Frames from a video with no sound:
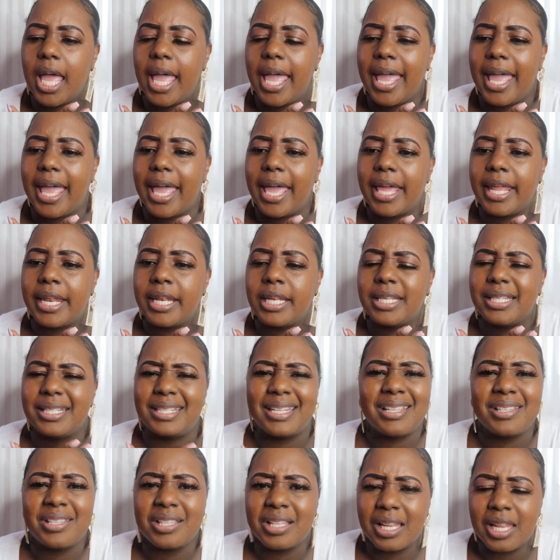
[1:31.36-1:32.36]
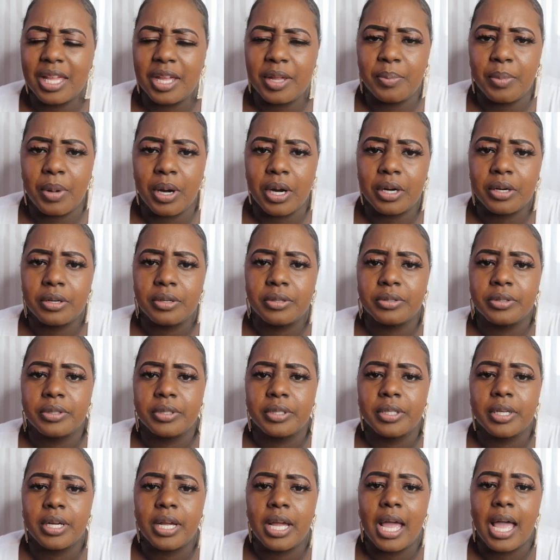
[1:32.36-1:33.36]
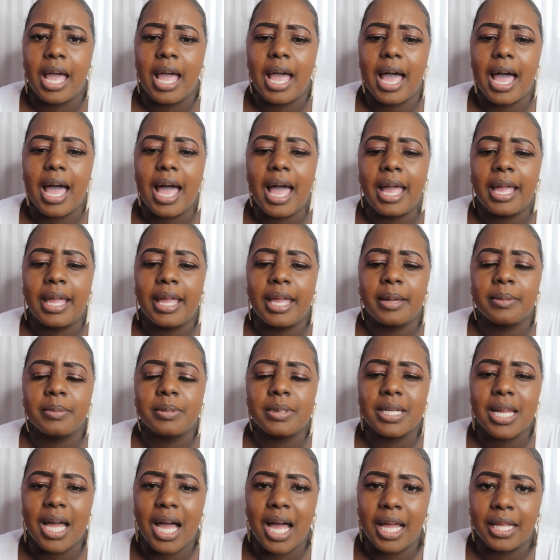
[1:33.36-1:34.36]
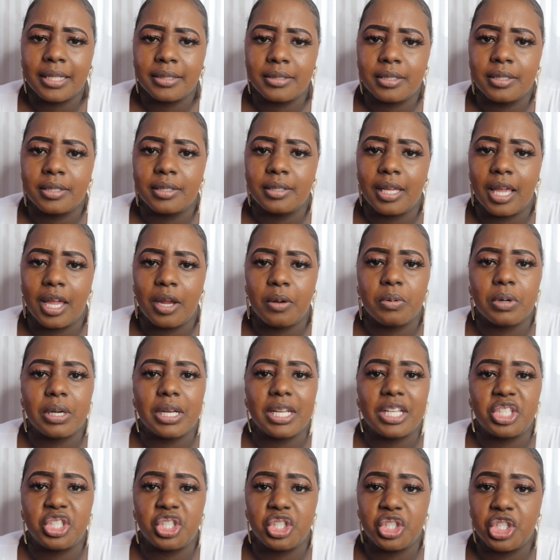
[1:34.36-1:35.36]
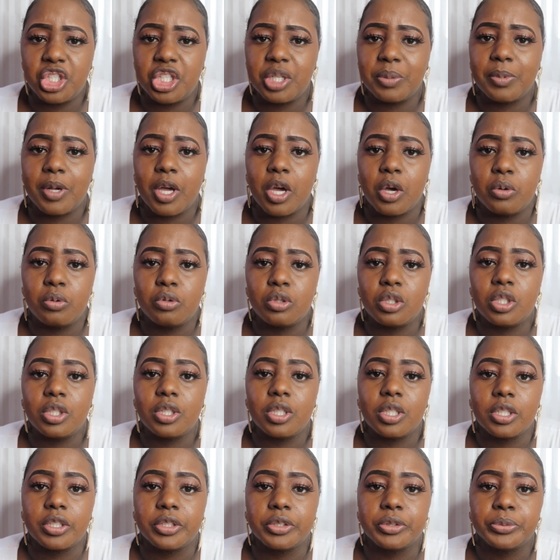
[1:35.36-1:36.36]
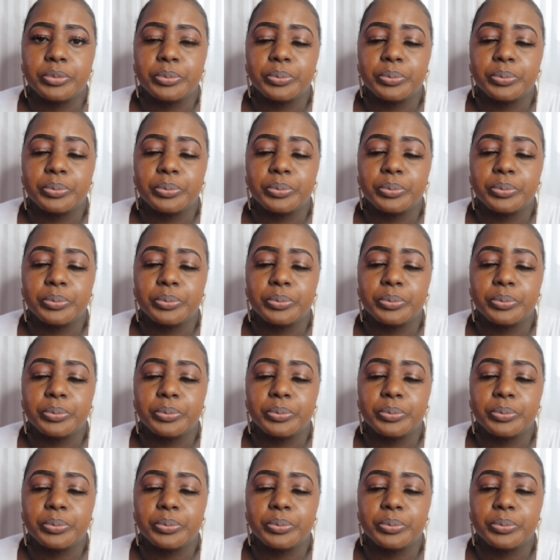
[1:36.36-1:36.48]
And disclaimer, I am not a relationship coach,